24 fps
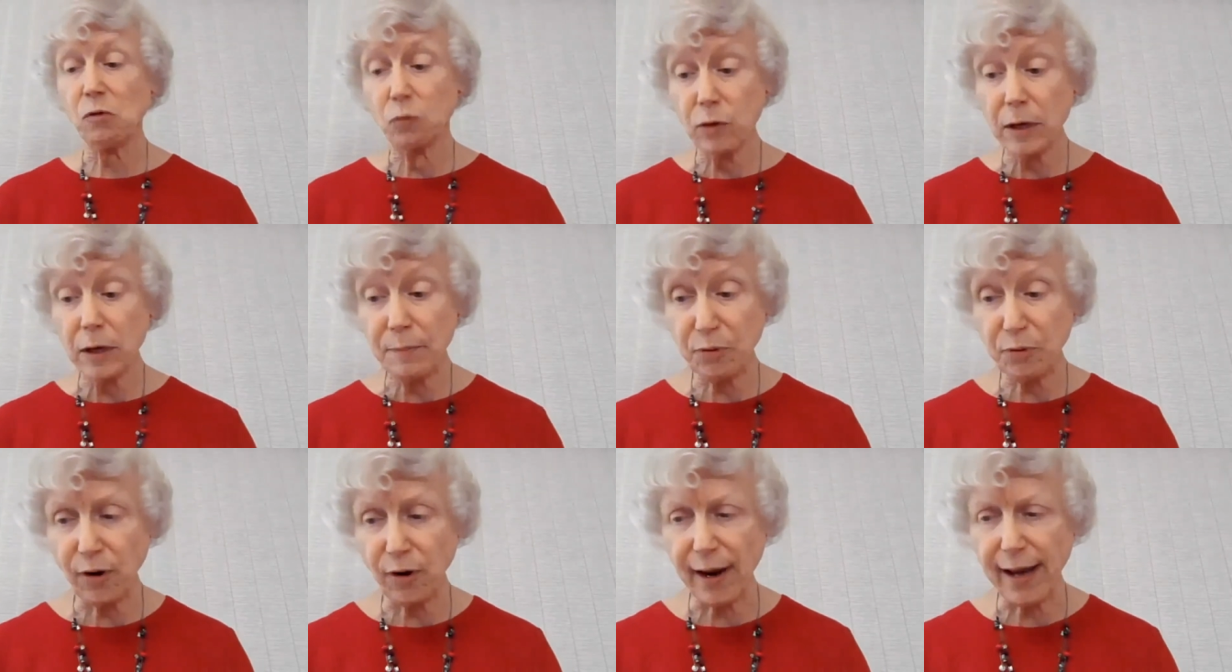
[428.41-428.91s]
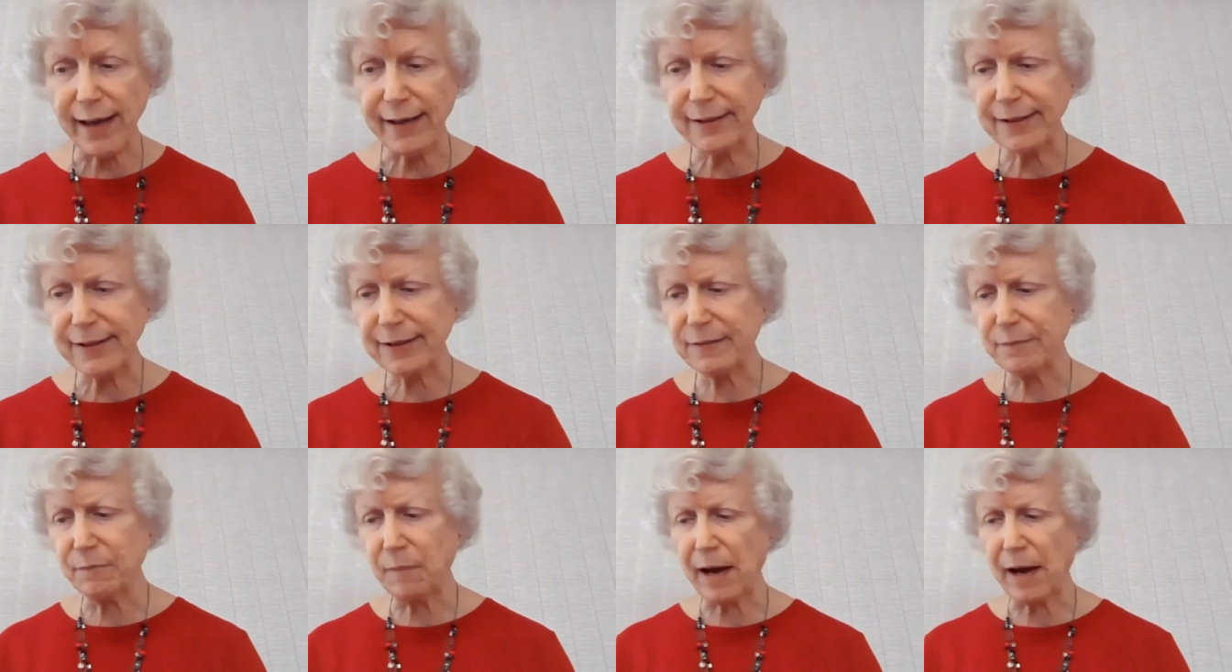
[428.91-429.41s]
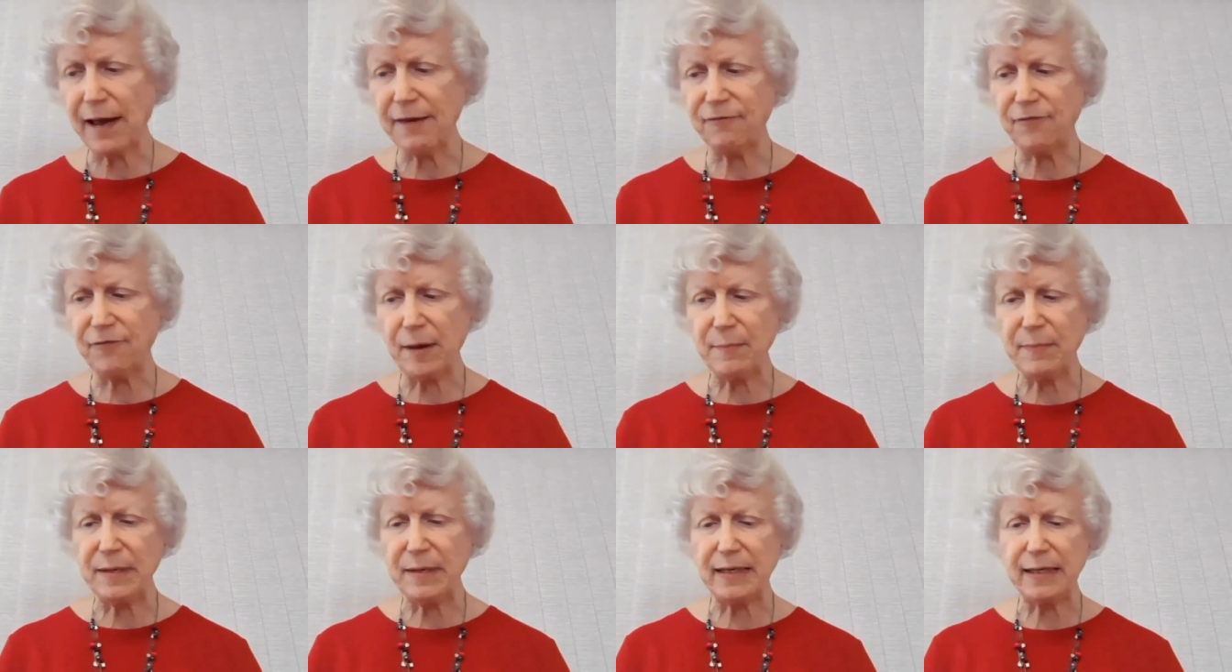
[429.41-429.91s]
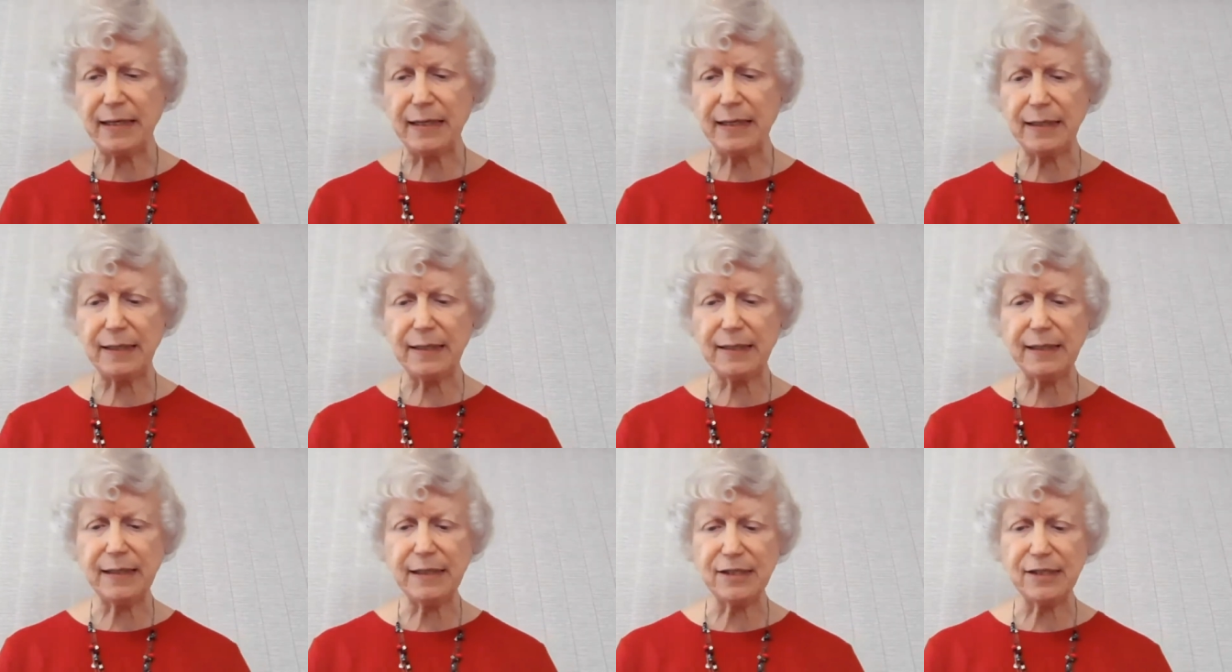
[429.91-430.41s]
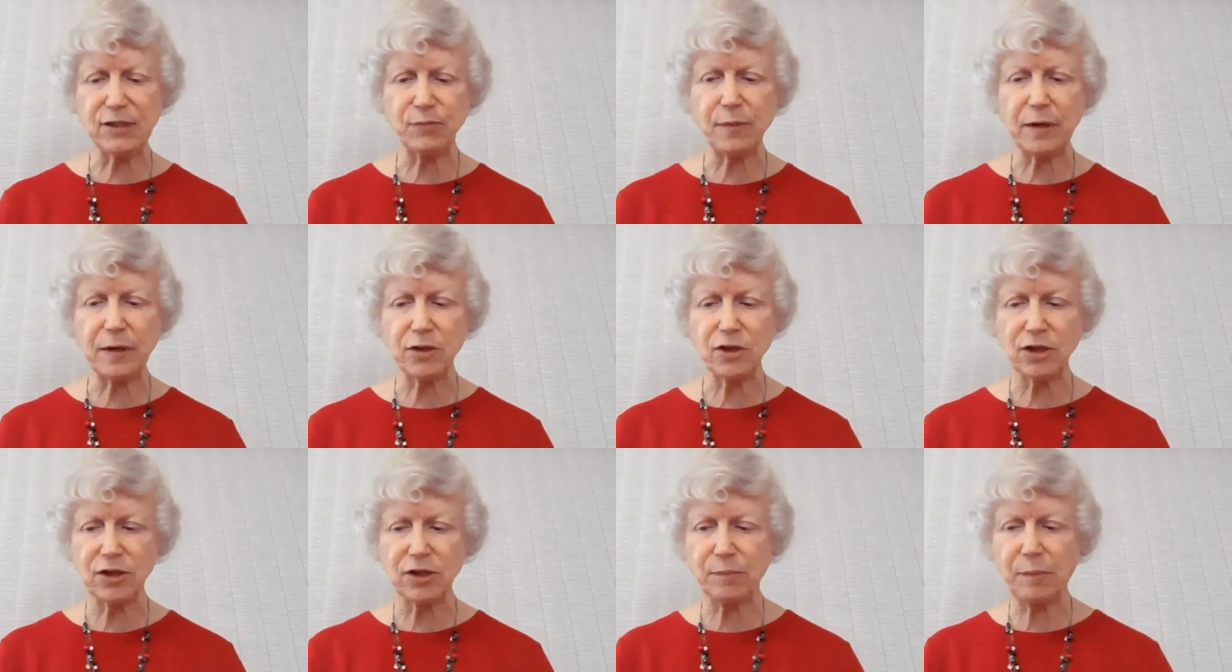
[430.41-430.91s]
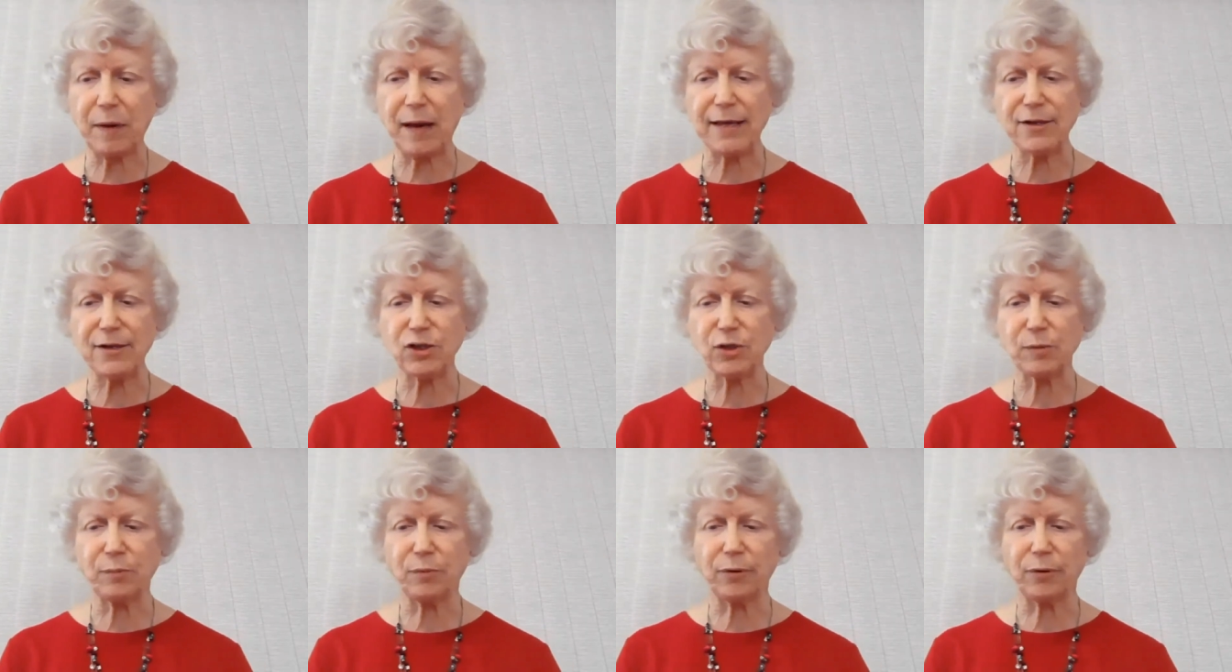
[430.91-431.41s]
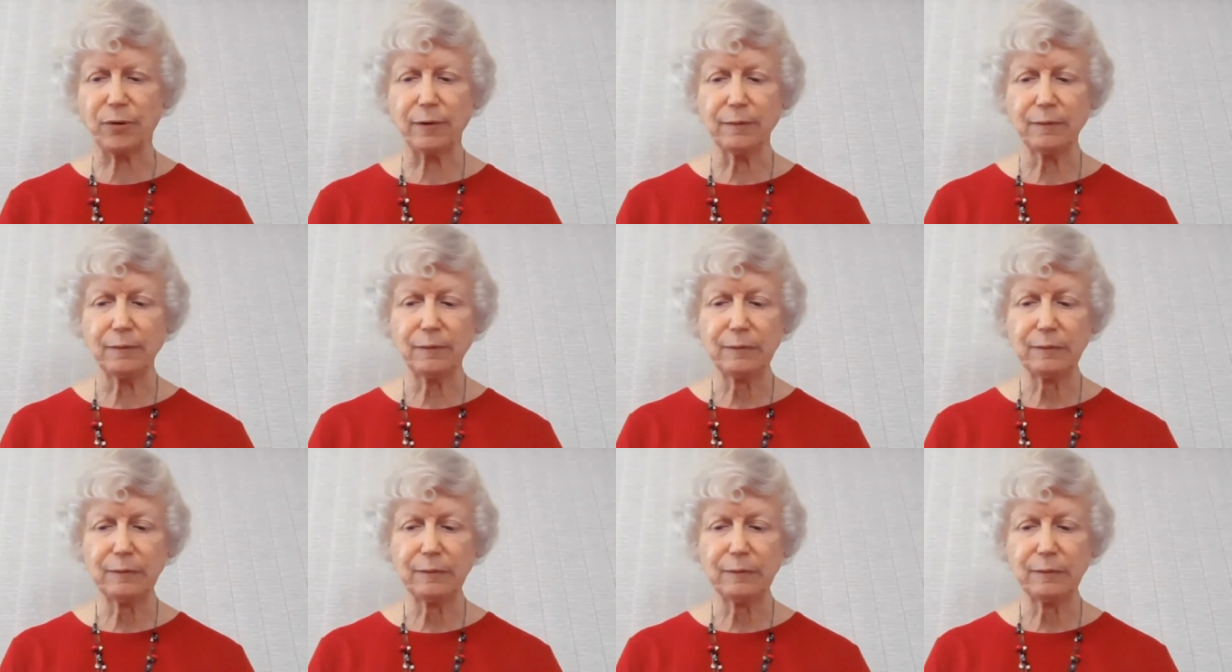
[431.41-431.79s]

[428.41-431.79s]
repressed my femininity as much as possible